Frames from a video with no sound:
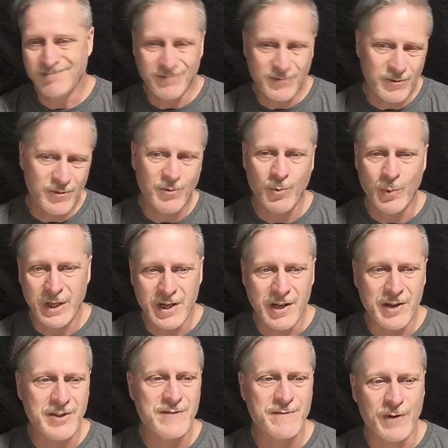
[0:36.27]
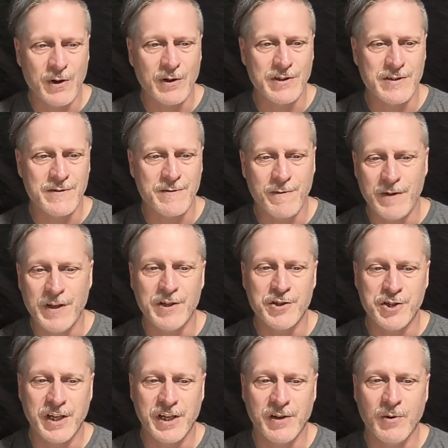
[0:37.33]
We got as far as
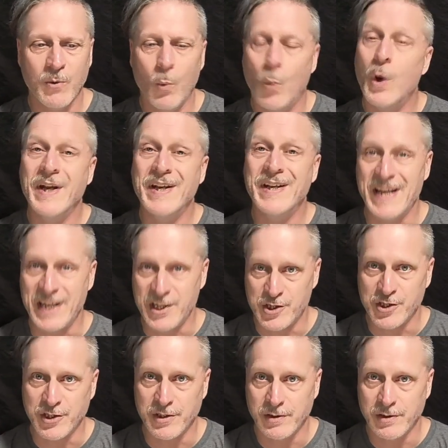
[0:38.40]
finishing one nation